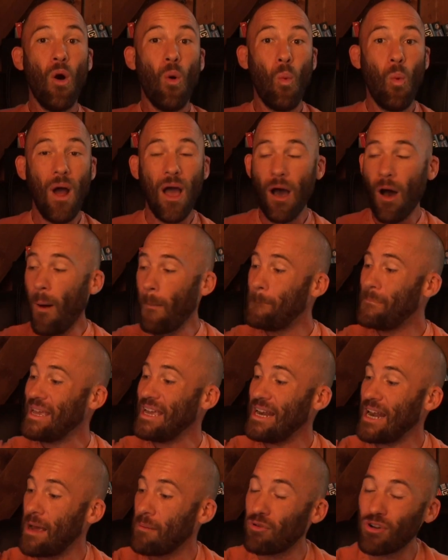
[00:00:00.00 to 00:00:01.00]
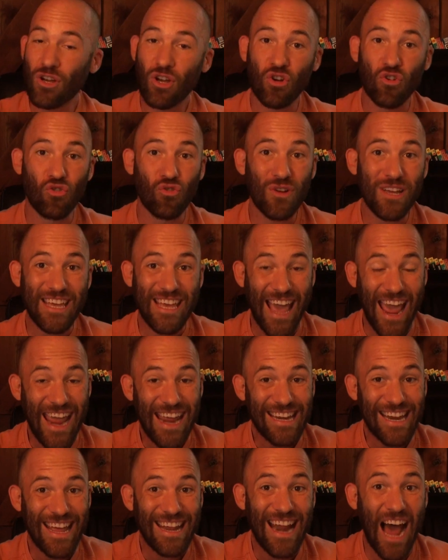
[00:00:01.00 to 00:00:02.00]
Well, being able to
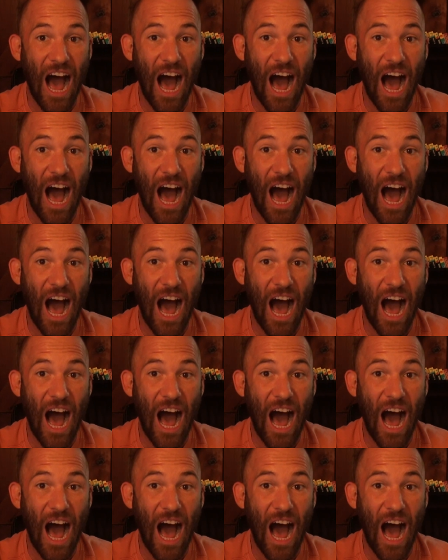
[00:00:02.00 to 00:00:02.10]
create an